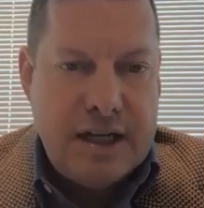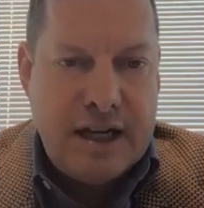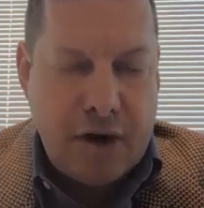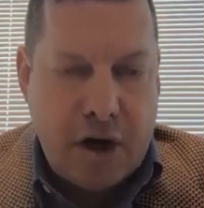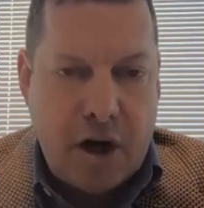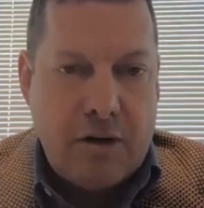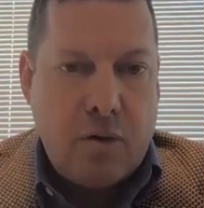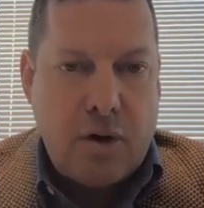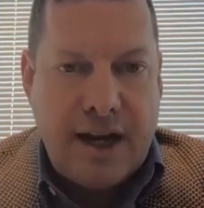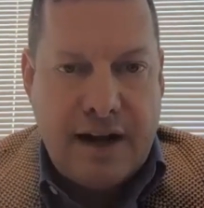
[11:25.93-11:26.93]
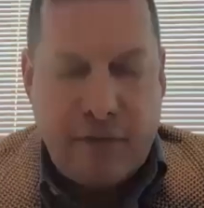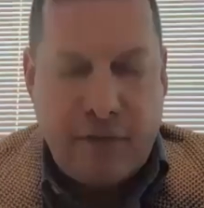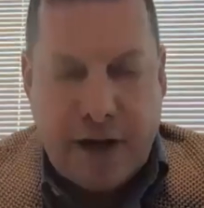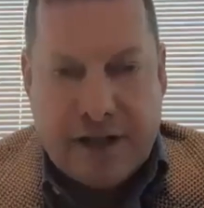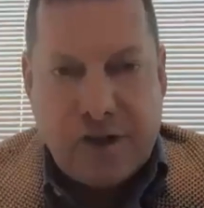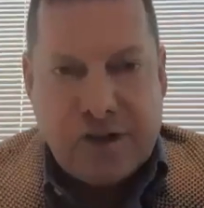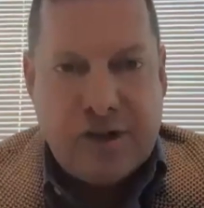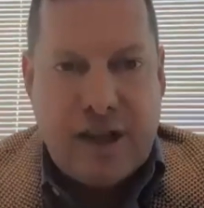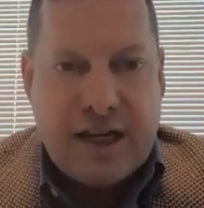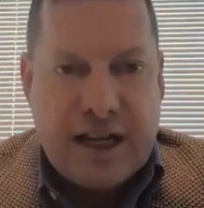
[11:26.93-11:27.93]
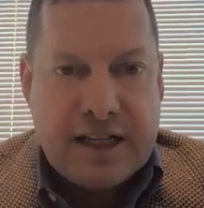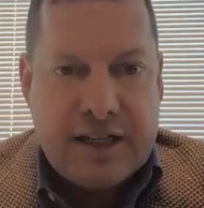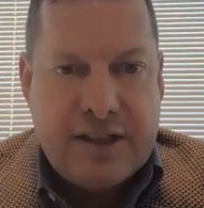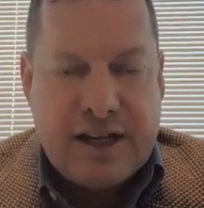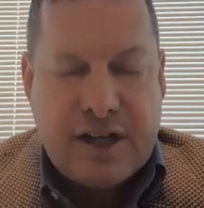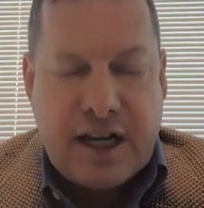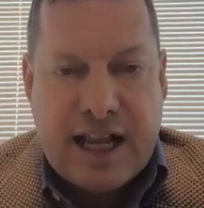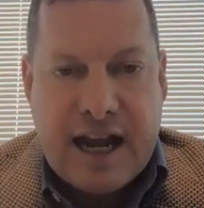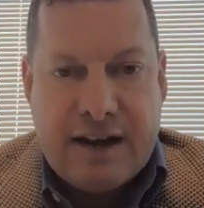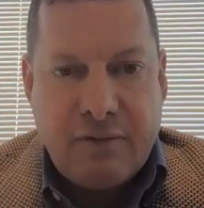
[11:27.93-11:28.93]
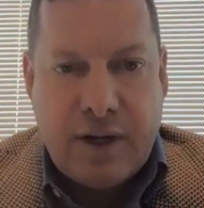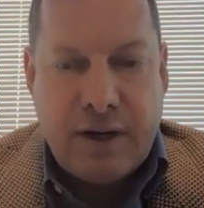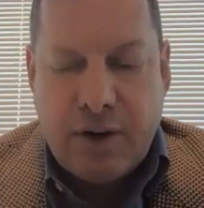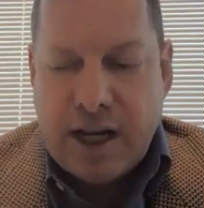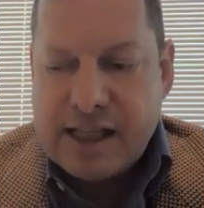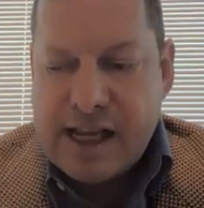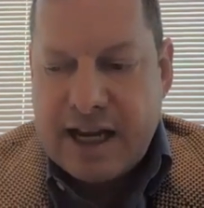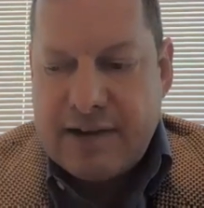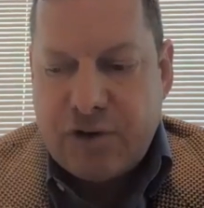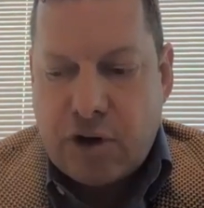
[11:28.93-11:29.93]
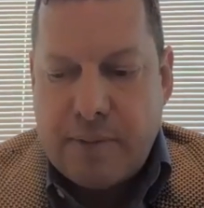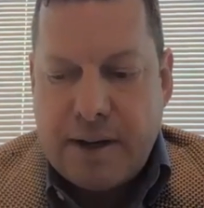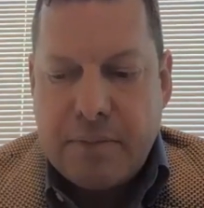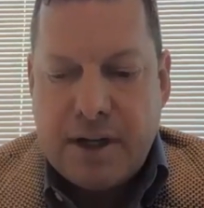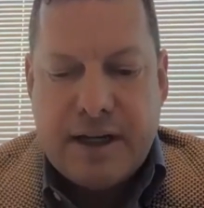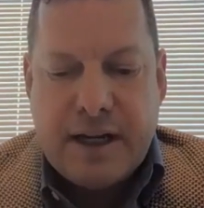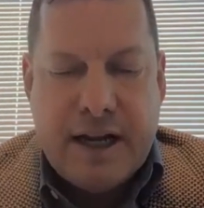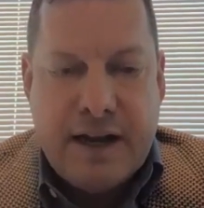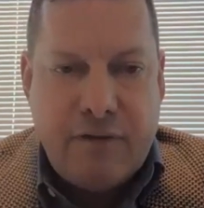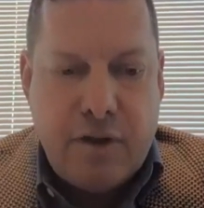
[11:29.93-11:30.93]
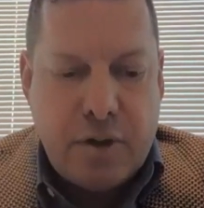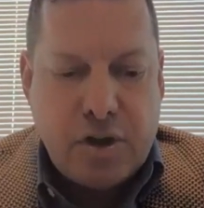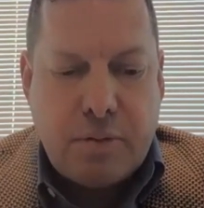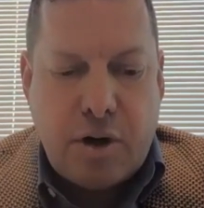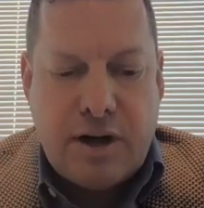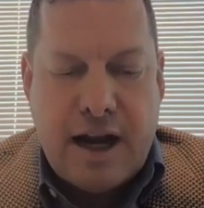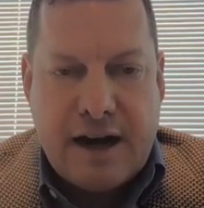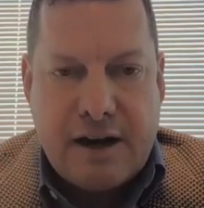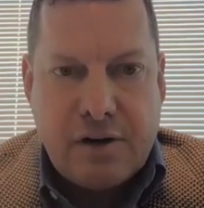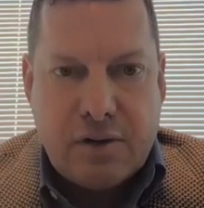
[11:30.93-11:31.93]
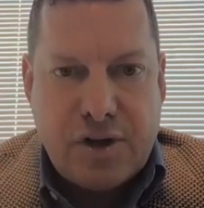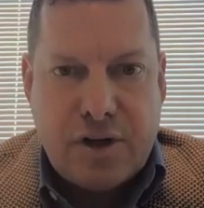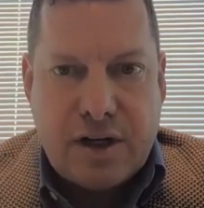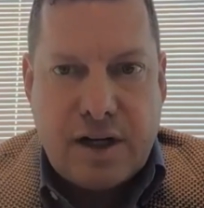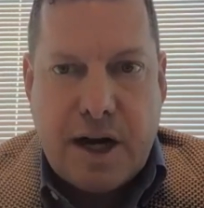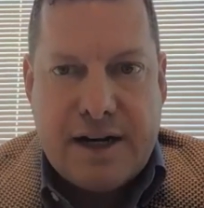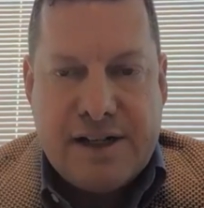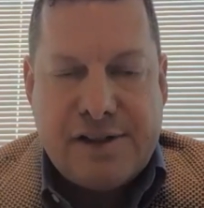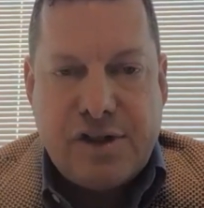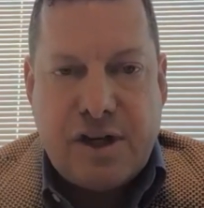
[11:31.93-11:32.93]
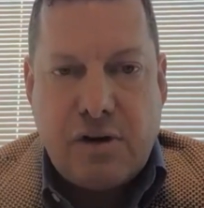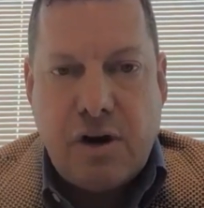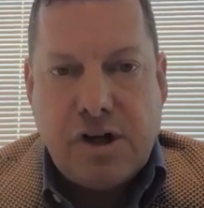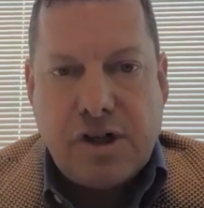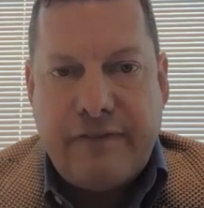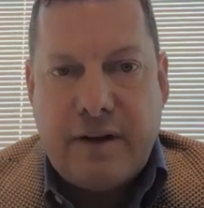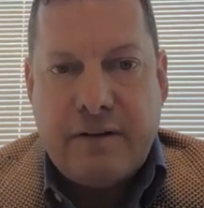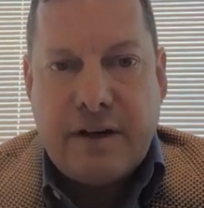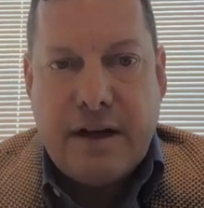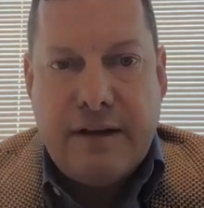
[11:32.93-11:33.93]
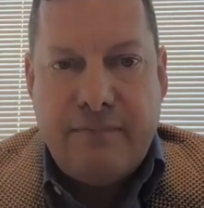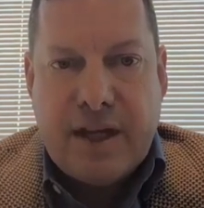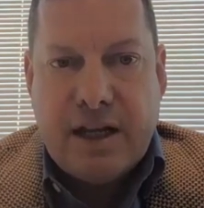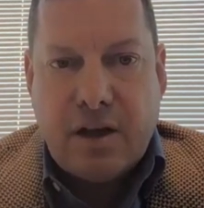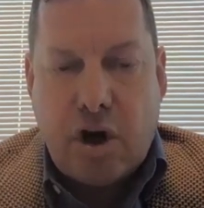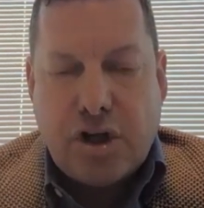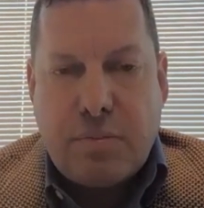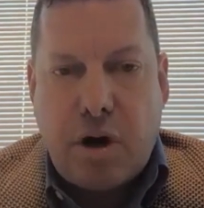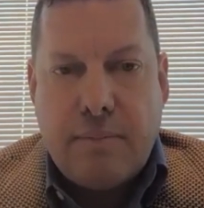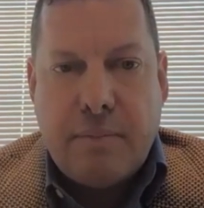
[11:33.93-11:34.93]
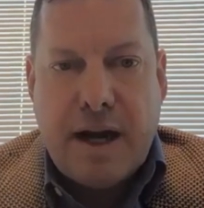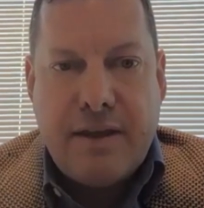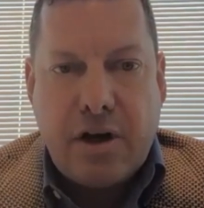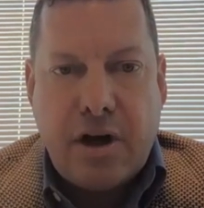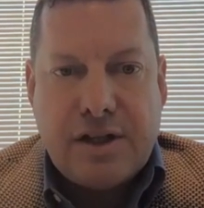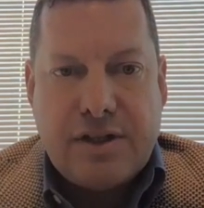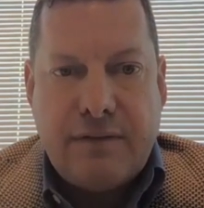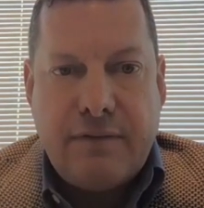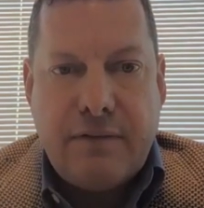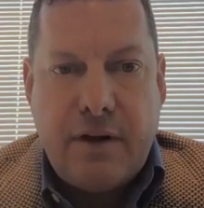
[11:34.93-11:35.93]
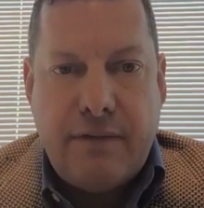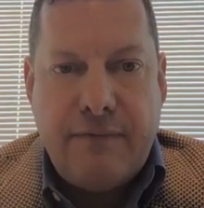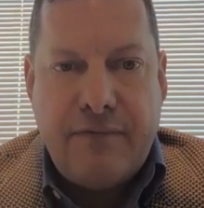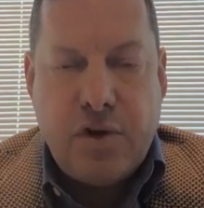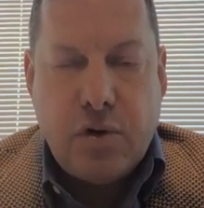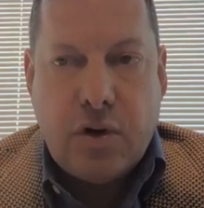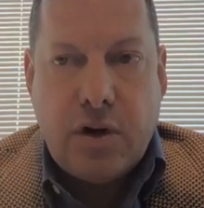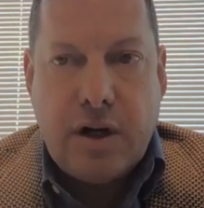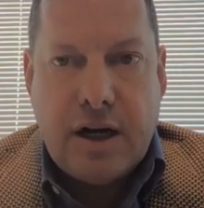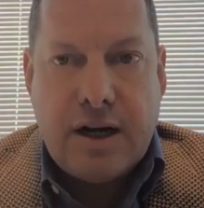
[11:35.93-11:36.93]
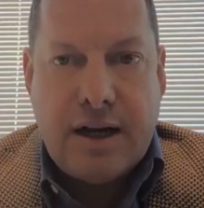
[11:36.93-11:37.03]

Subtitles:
Now there are organic fertilizers and things like that, and we like that kind of farming, but for the most part, agriculture and commodities in general are driven in large part by the cost of fuel.